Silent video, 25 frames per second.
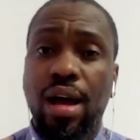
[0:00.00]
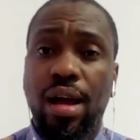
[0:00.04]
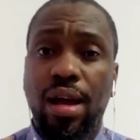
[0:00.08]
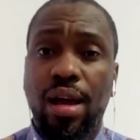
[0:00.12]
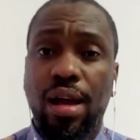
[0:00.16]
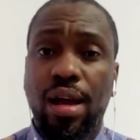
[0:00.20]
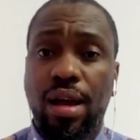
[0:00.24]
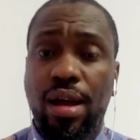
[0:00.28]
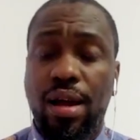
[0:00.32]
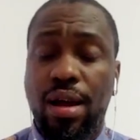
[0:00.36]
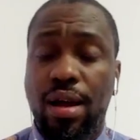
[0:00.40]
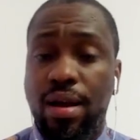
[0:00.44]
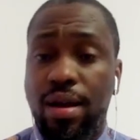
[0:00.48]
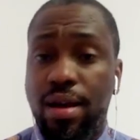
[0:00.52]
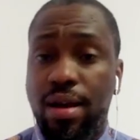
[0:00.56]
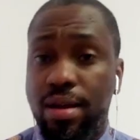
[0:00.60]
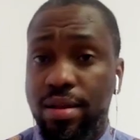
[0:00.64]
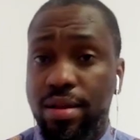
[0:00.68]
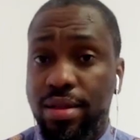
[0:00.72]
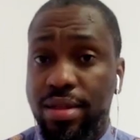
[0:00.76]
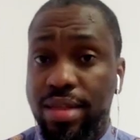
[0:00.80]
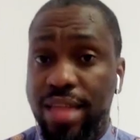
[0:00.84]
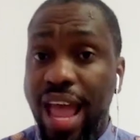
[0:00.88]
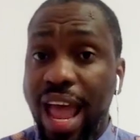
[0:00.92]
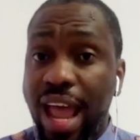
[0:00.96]
uh,
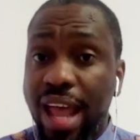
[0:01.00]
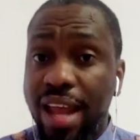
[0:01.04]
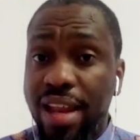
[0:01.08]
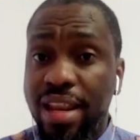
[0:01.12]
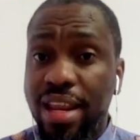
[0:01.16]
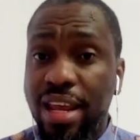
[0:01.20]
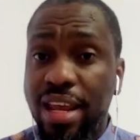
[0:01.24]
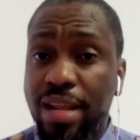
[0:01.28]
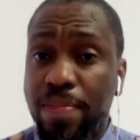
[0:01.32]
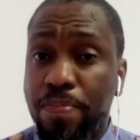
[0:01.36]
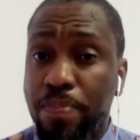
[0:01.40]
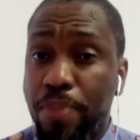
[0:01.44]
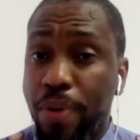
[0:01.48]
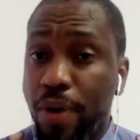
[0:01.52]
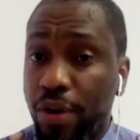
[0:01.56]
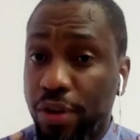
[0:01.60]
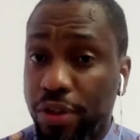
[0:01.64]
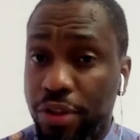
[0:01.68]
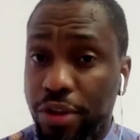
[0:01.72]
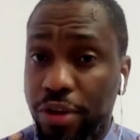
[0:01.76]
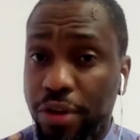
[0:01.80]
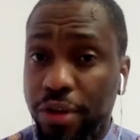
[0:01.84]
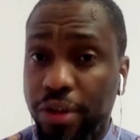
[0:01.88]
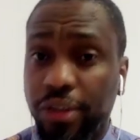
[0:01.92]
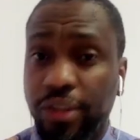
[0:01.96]
they need
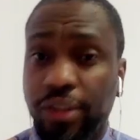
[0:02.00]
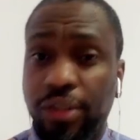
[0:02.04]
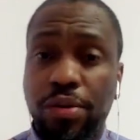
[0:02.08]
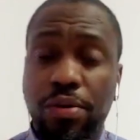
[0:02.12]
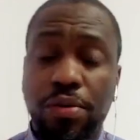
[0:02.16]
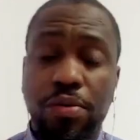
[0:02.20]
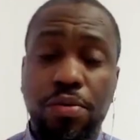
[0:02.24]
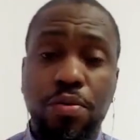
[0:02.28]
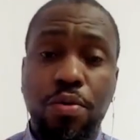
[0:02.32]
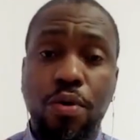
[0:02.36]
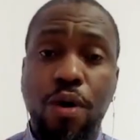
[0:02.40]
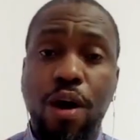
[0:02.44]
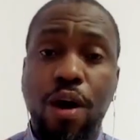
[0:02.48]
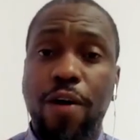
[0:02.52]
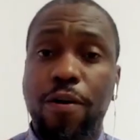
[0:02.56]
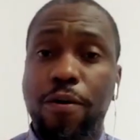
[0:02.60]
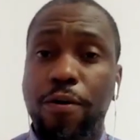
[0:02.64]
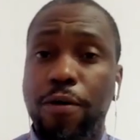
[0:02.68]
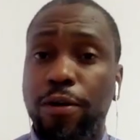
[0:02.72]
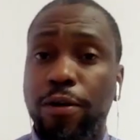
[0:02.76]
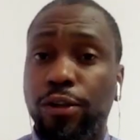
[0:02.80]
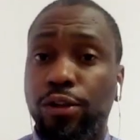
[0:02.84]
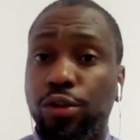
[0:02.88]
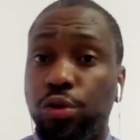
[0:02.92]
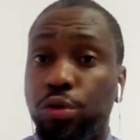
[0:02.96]
partners who are
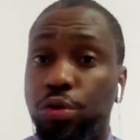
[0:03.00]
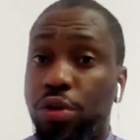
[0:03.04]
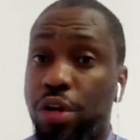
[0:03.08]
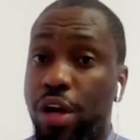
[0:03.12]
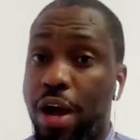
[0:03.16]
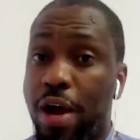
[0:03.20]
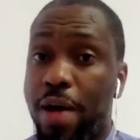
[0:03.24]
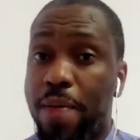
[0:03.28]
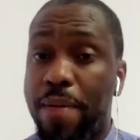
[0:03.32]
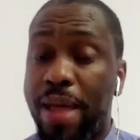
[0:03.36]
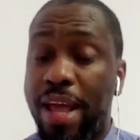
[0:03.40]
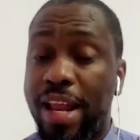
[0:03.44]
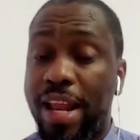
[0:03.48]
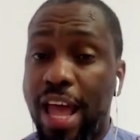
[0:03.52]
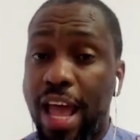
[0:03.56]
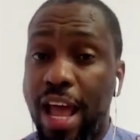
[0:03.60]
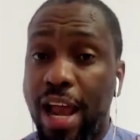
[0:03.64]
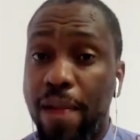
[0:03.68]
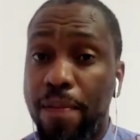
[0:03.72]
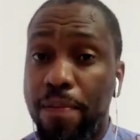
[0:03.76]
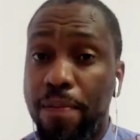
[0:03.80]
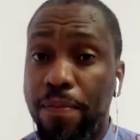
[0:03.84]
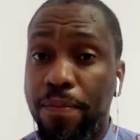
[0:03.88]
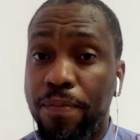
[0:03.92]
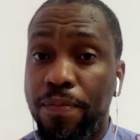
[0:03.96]
going to come and
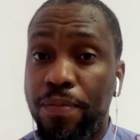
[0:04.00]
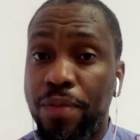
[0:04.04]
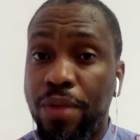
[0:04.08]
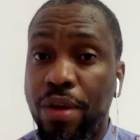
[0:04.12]
help